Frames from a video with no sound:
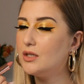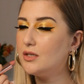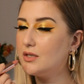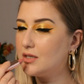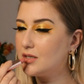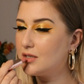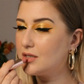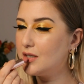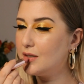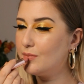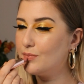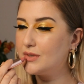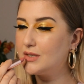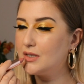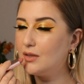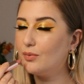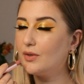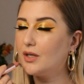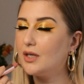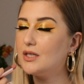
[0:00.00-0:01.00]
This
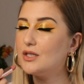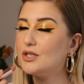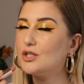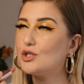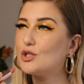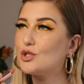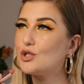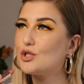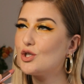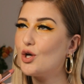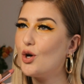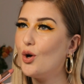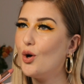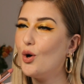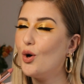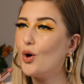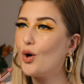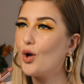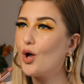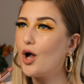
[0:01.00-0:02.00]
lipstick is
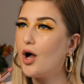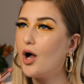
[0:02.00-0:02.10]
so